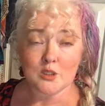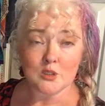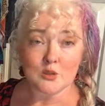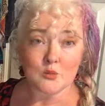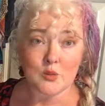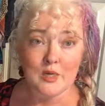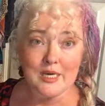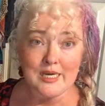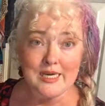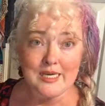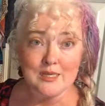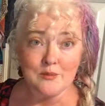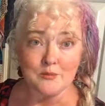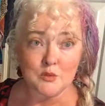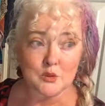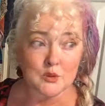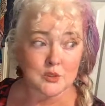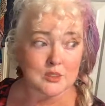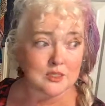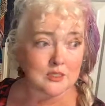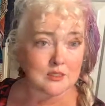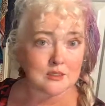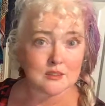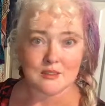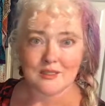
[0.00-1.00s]
is why I'm doing
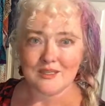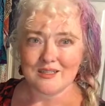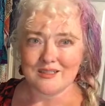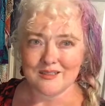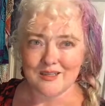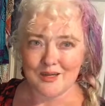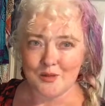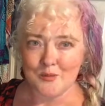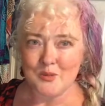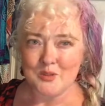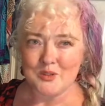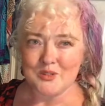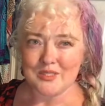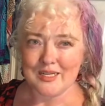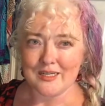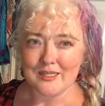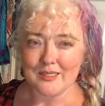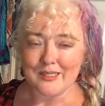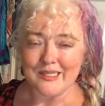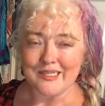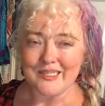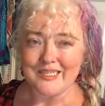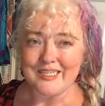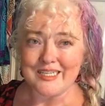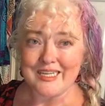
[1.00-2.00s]
this at almost 10
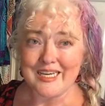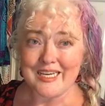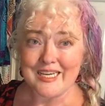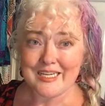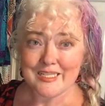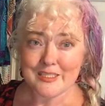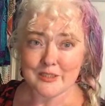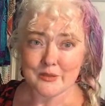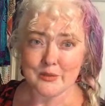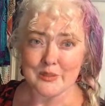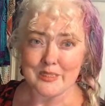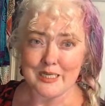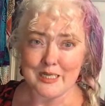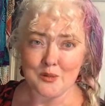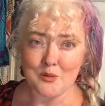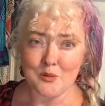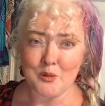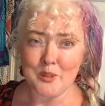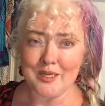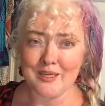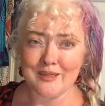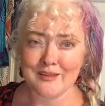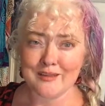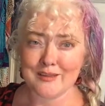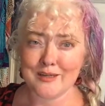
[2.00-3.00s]
o'clock at night because I was out
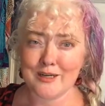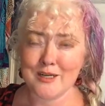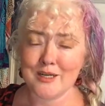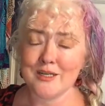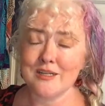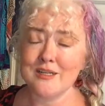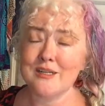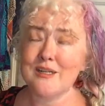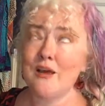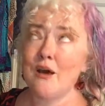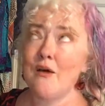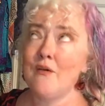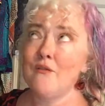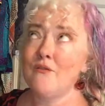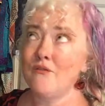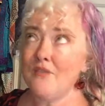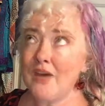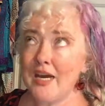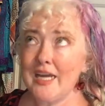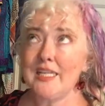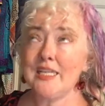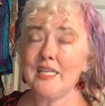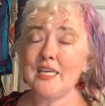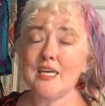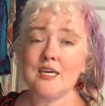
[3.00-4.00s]
working in the garden.
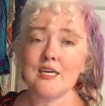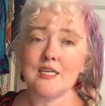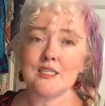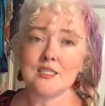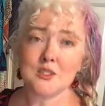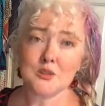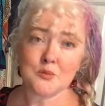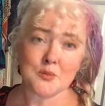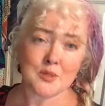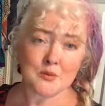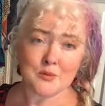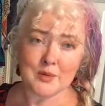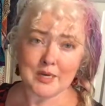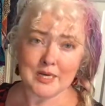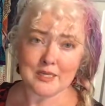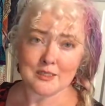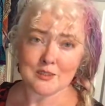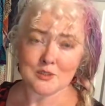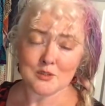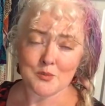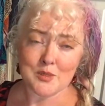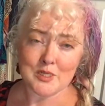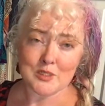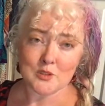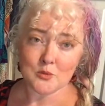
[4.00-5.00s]
Finally, because it's been raining
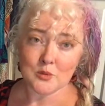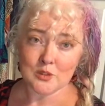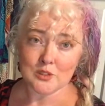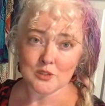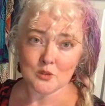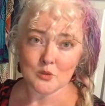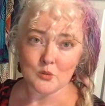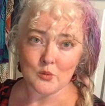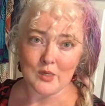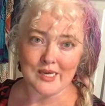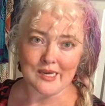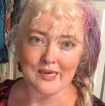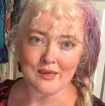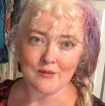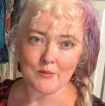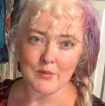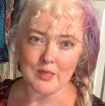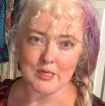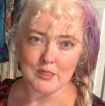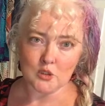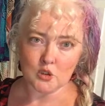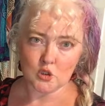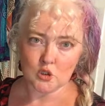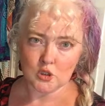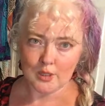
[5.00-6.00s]
so much, which is why I have
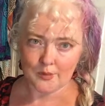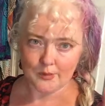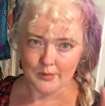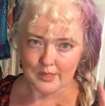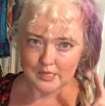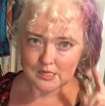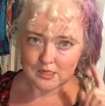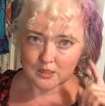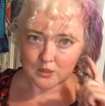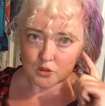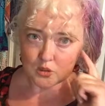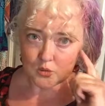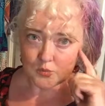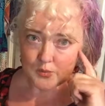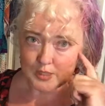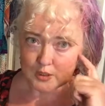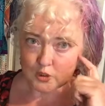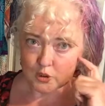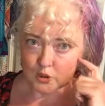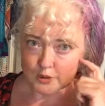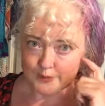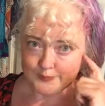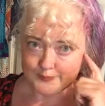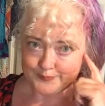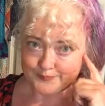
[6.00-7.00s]
been shopping too
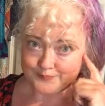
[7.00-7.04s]
much.